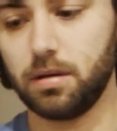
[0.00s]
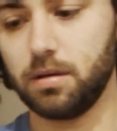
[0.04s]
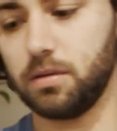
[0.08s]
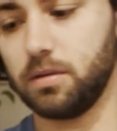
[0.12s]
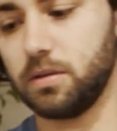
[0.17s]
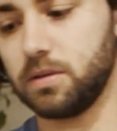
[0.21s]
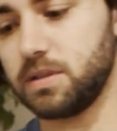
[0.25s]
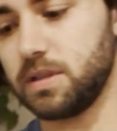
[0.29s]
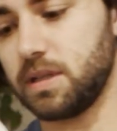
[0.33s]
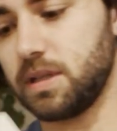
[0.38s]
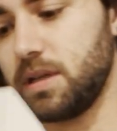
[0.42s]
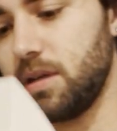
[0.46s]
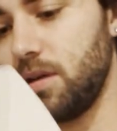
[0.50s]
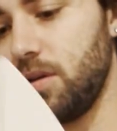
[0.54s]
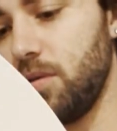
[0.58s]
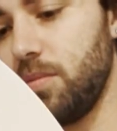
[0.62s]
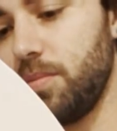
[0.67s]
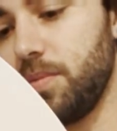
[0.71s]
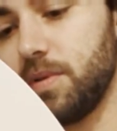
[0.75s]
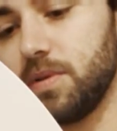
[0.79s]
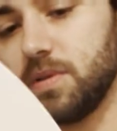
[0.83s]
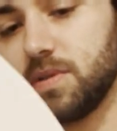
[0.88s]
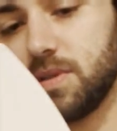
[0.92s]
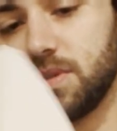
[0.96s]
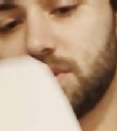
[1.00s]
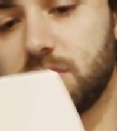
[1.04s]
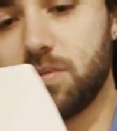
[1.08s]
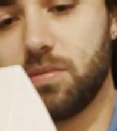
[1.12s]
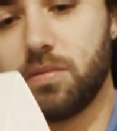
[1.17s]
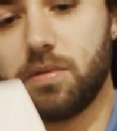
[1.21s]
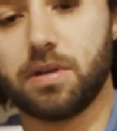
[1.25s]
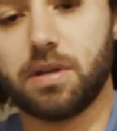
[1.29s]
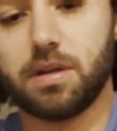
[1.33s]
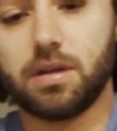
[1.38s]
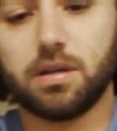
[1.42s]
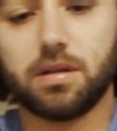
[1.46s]
Looks like it opens this
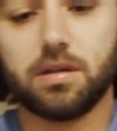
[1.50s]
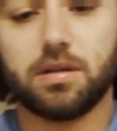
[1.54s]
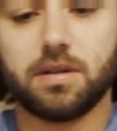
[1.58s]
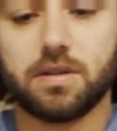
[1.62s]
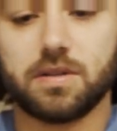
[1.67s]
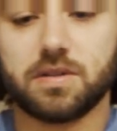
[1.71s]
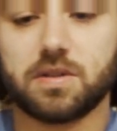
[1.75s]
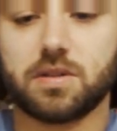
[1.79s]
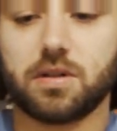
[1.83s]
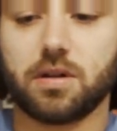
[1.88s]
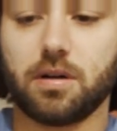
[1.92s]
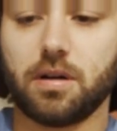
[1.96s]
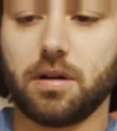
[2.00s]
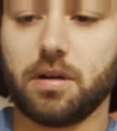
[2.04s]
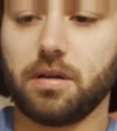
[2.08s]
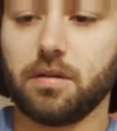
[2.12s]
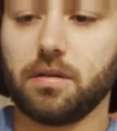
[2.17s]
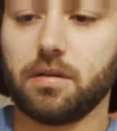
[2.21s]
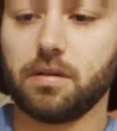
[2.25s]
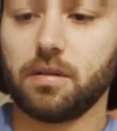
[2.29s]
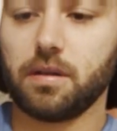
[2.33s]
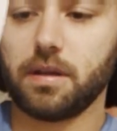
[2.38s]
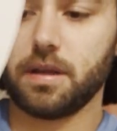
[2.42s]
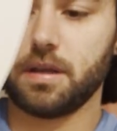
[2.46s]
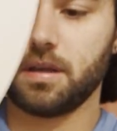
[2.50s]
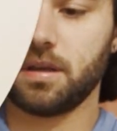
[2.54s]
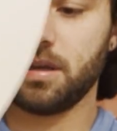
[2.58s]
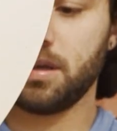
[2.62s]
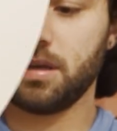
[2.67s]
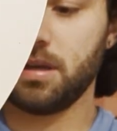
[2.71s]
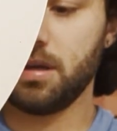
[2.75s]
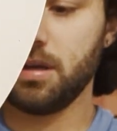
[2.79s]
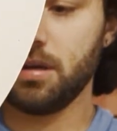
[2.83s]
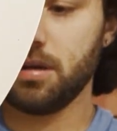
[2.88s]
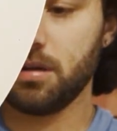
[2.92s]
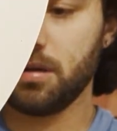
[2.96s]
way. Let's turn it
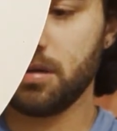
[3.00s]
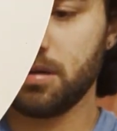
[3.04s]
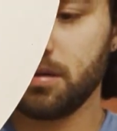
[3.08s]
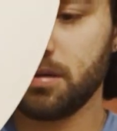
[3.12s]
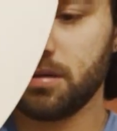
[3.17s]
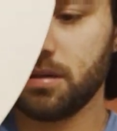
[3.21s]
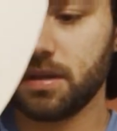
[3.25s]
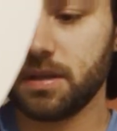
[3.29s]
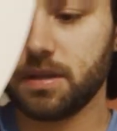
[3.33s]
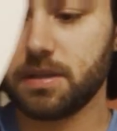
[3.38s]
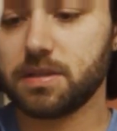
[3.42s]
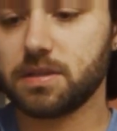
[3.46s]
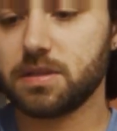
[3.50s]
here, like